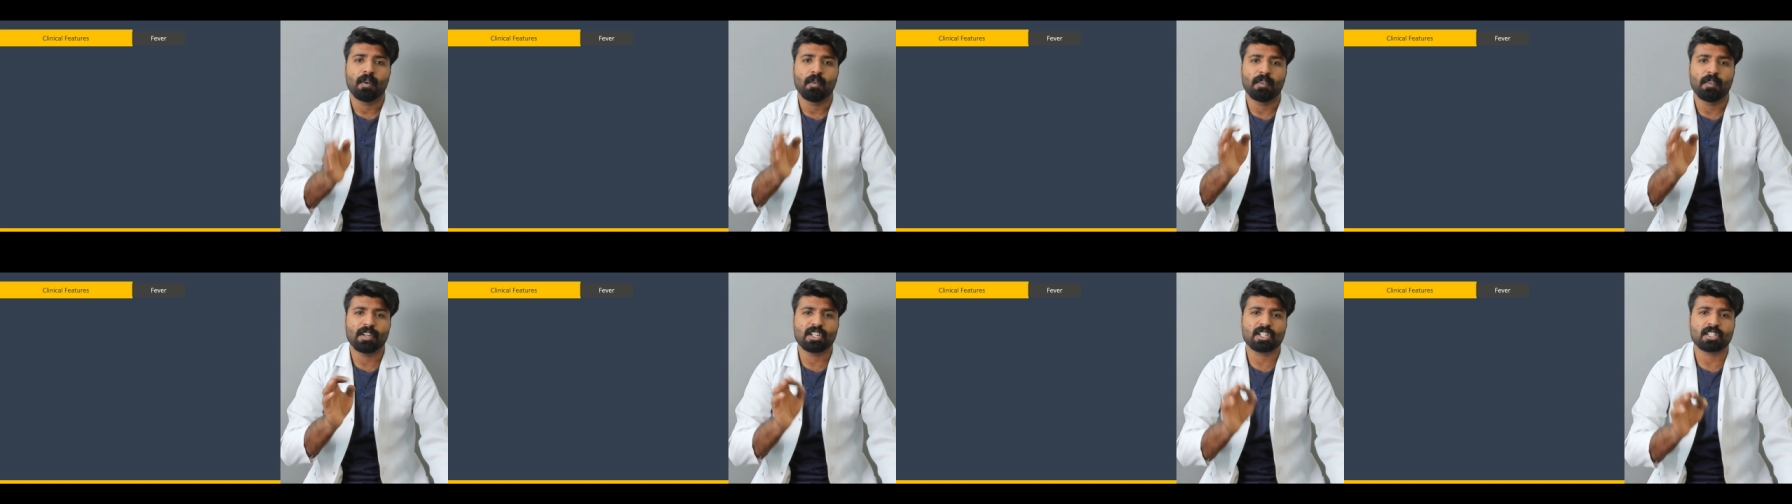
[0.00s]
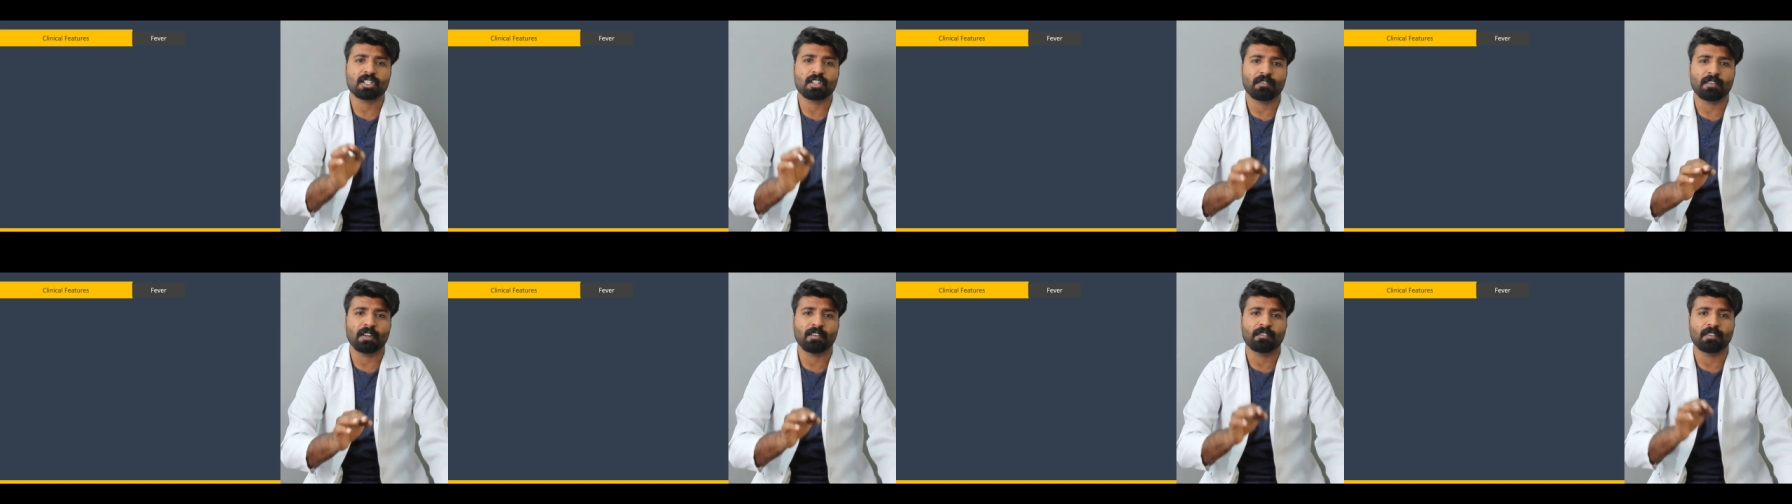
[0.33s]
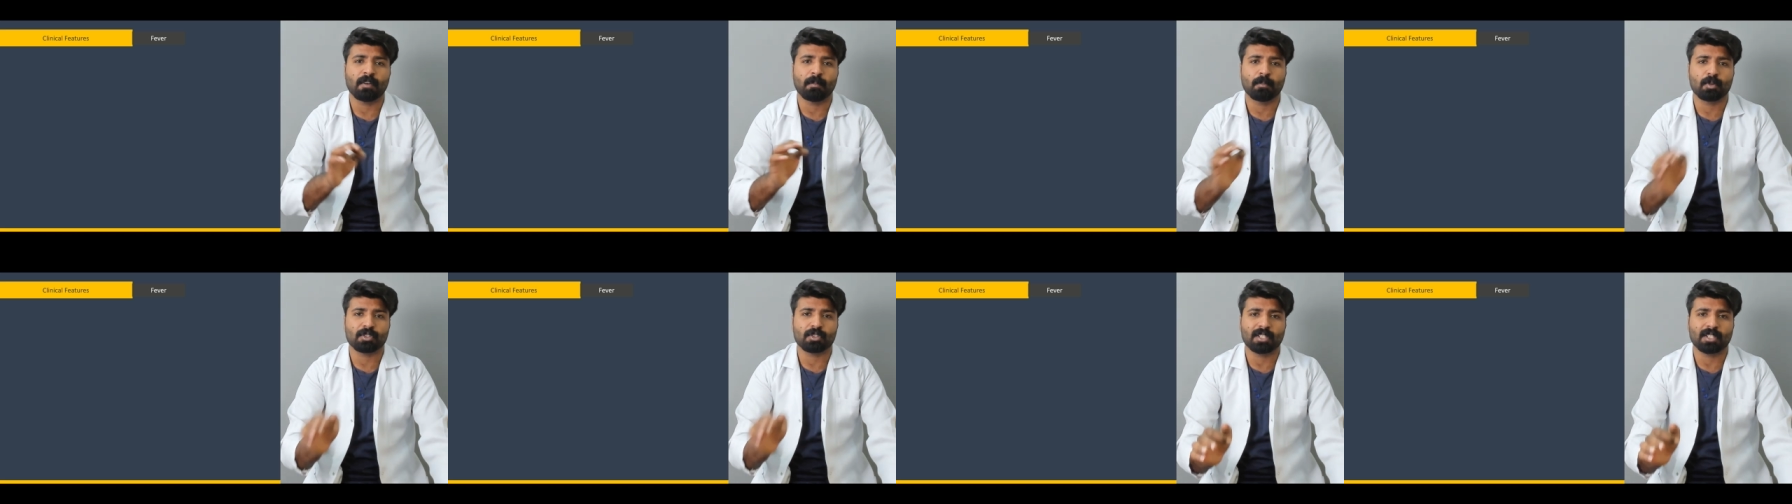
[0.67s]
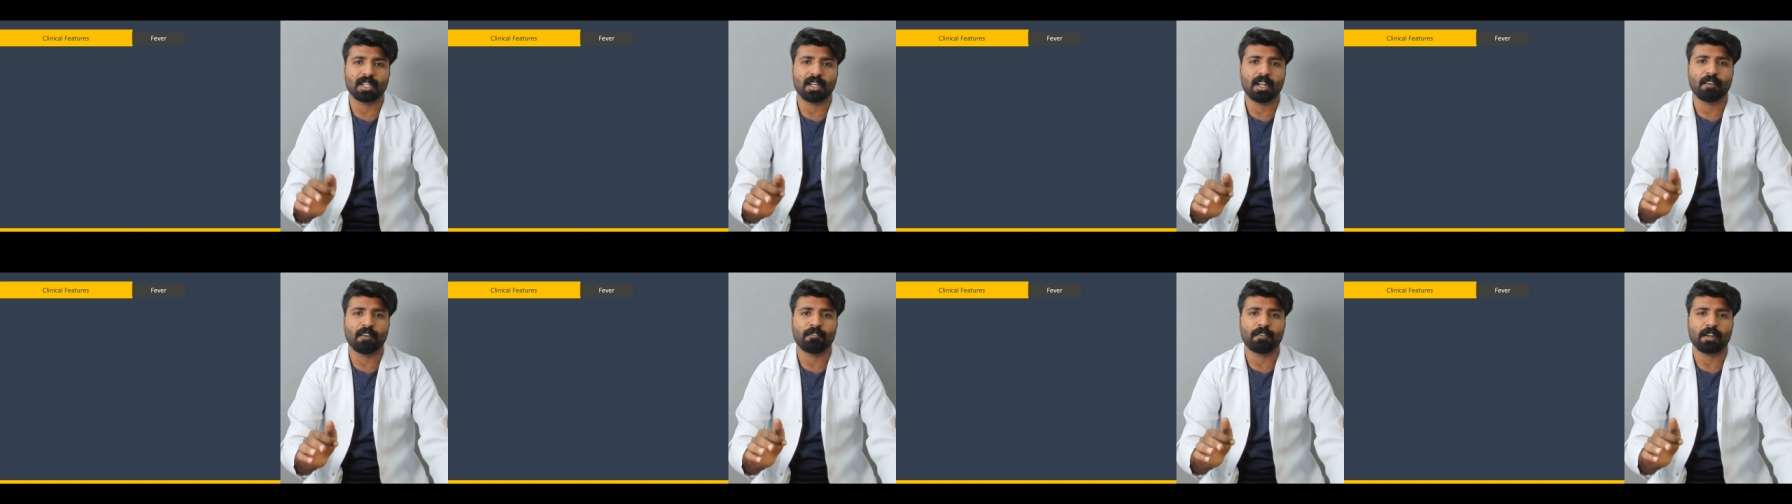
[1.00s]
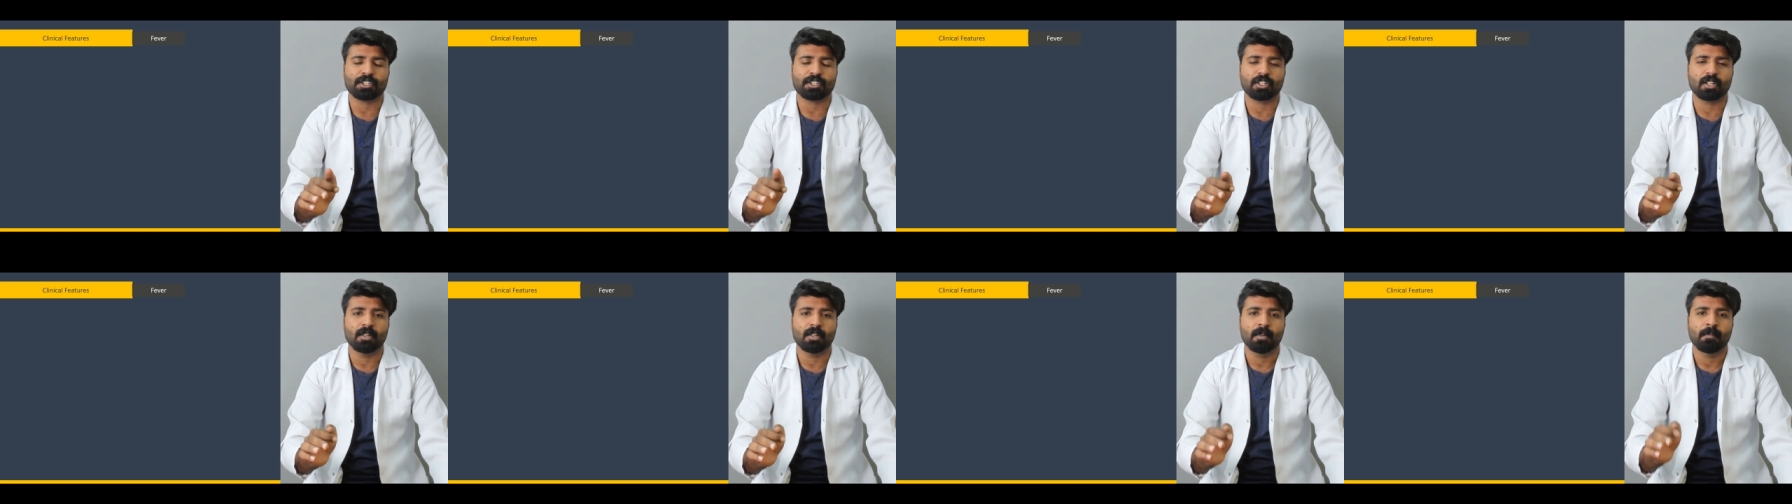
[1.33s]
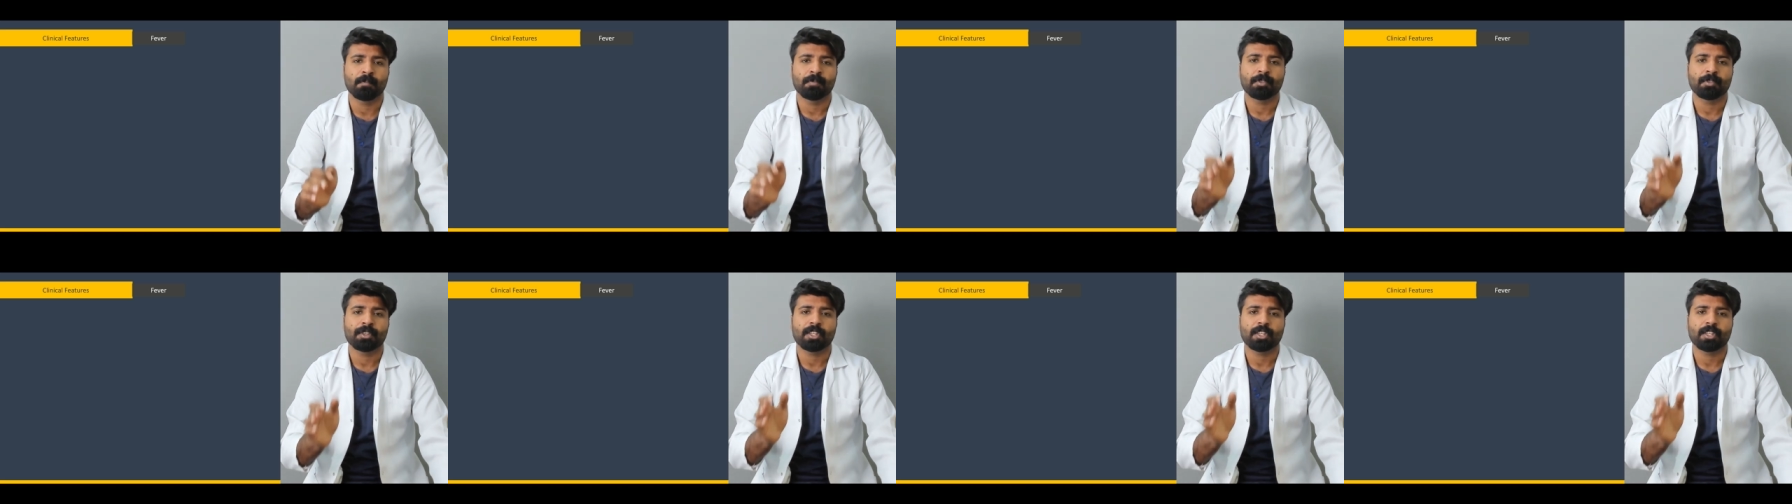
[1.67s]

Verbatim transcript: which is suffering from brucella infection